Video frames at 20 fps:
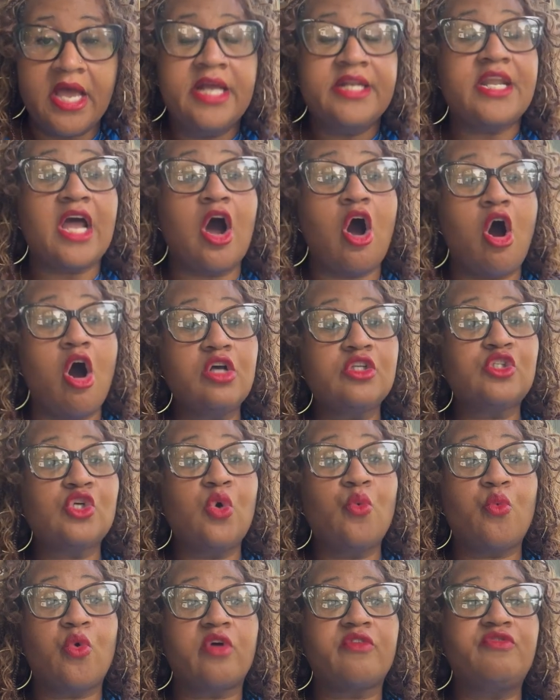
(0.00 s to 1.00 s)
Now, also
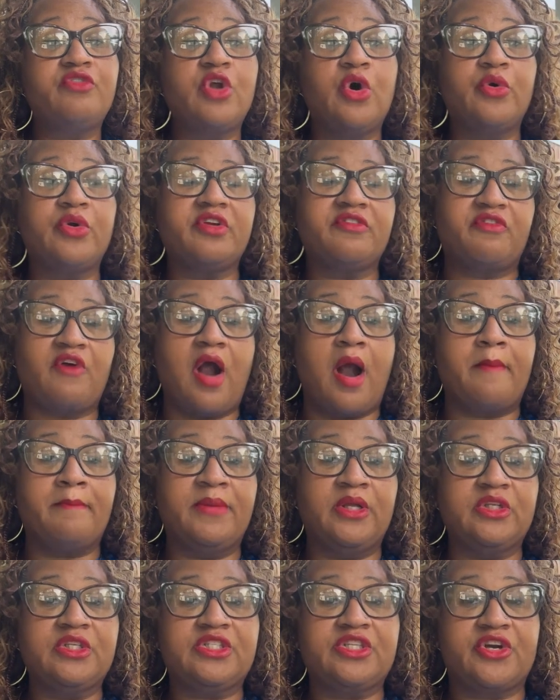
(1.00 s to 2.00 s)
worth noting for our
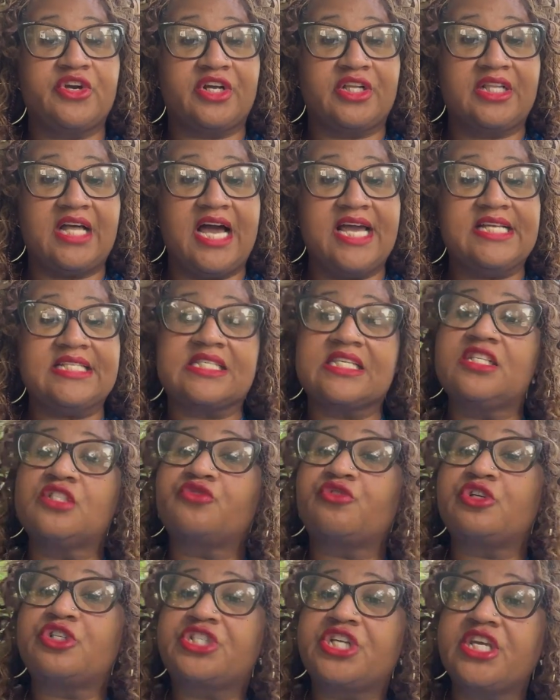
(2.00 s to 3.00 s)
military clients is
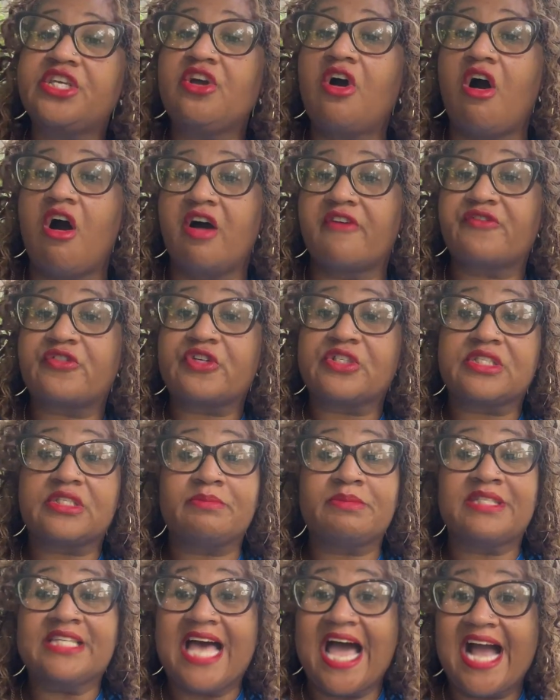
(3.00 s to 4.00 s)
Virginia offers some
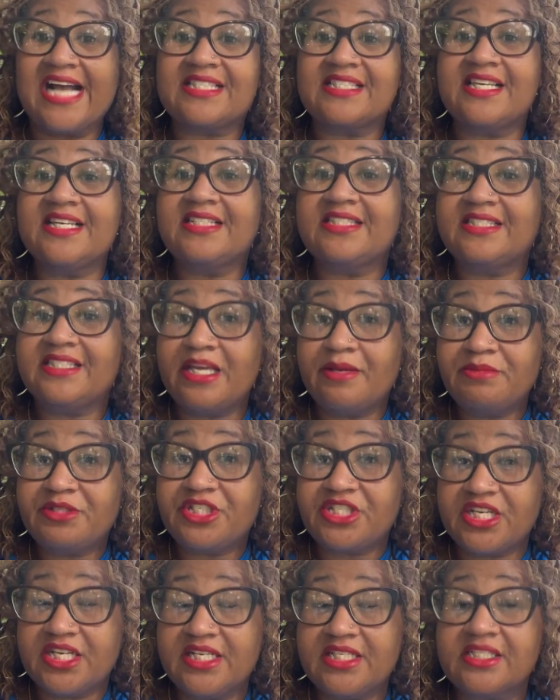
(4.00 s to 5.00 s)
tax
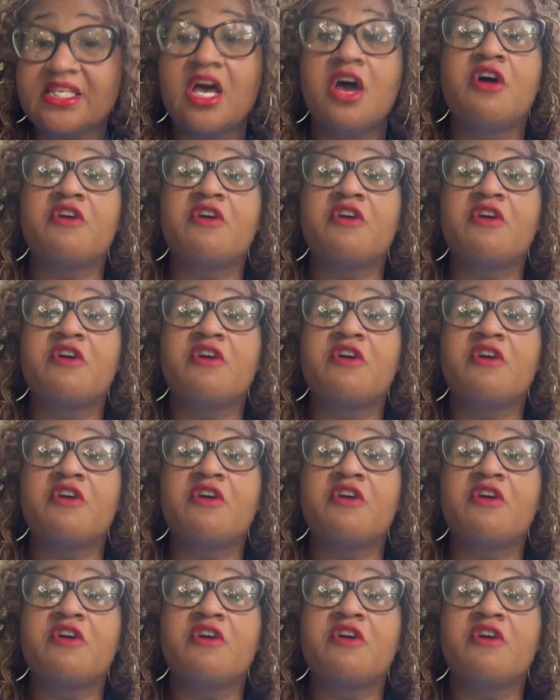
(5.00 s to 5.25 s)
exemptions